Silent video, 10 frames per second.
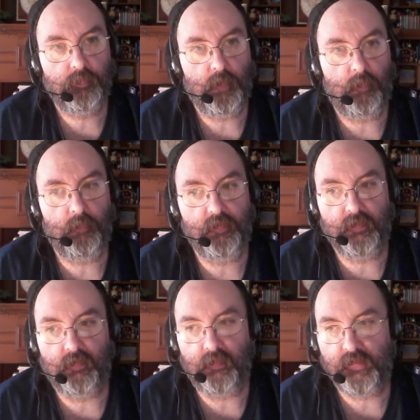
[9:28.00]
probably
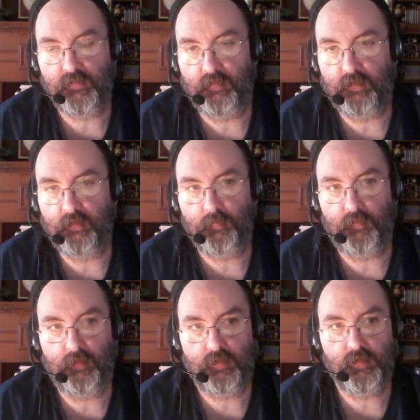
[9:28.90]
the next video
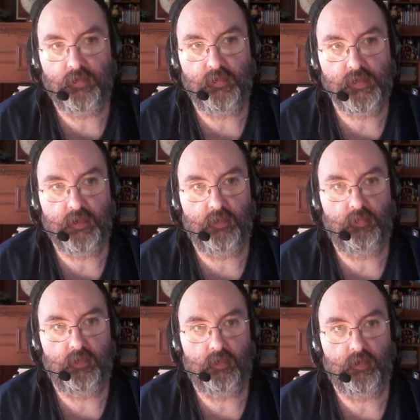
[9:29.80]
production is going to
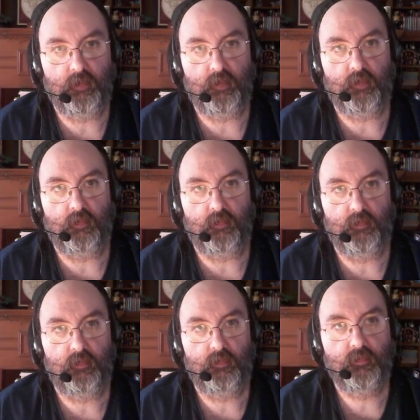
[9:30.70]
be a, a,
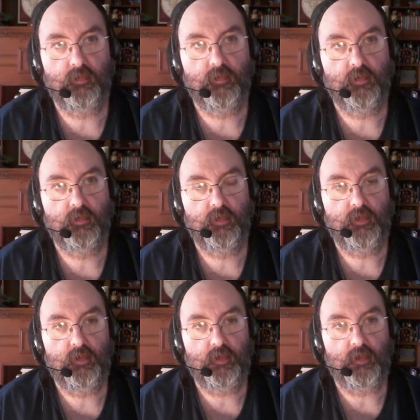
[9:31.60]

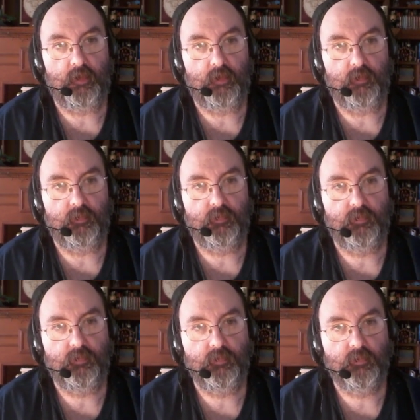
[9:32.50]
a,
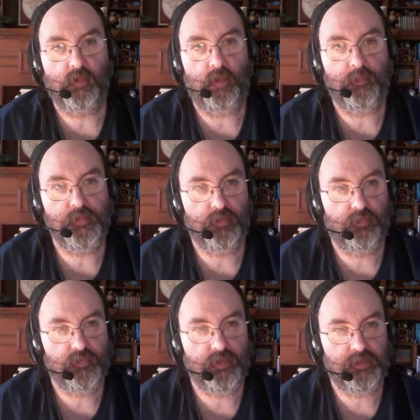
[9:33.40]
an episode
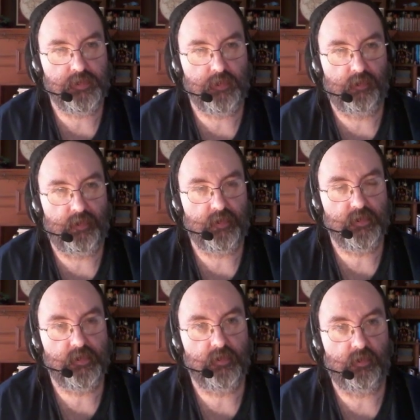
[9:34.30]
of Sunday School
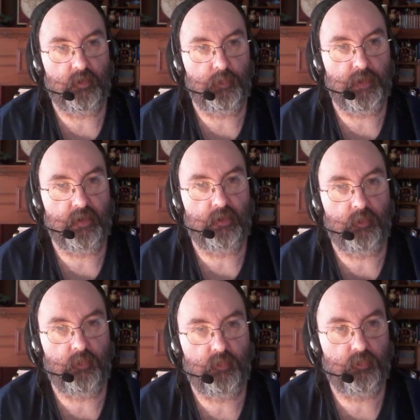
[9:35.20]
X, uh, picking
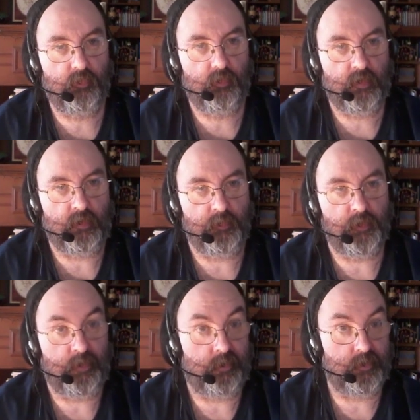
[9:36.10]
up in the
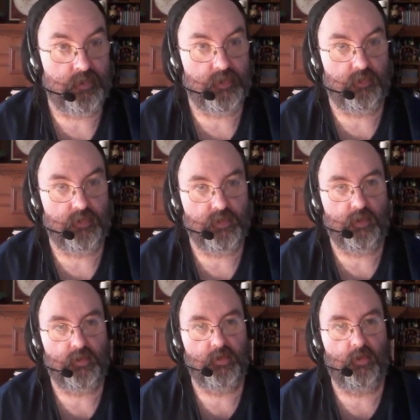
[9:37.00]
Paneas series that
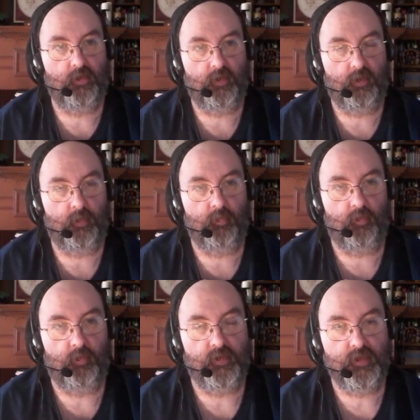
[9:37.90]
I started a number
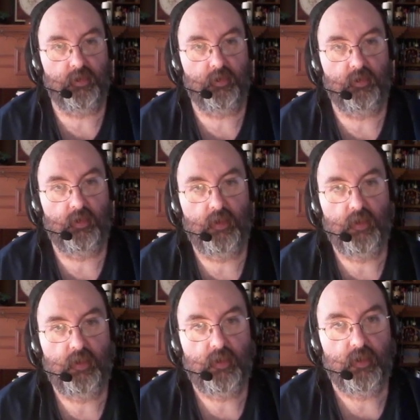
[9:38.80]
of months ago.
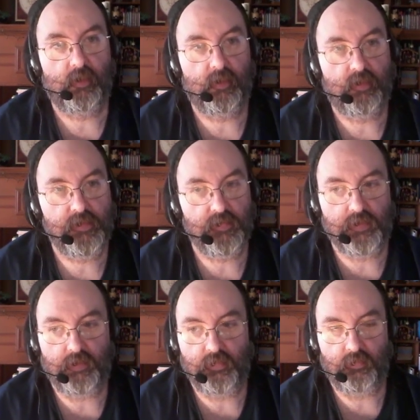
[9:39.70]
Uh, so
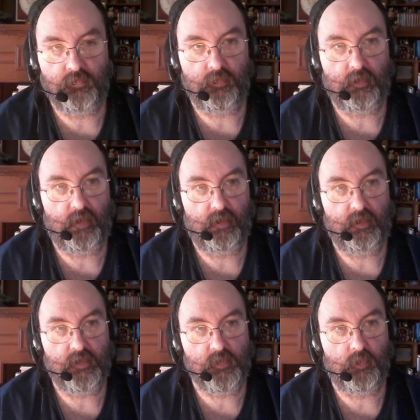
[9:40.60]
stay tuned for that
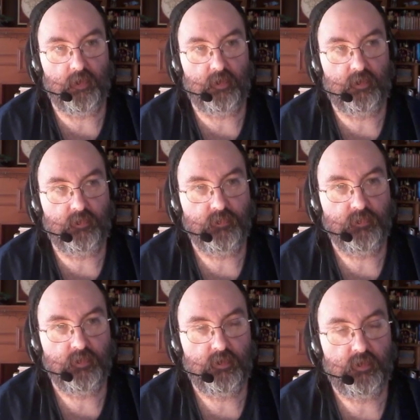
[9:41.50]
as well.
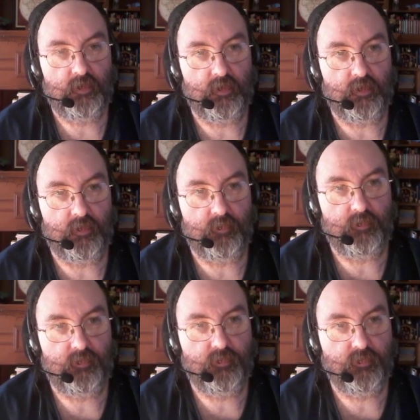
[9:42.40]
Um,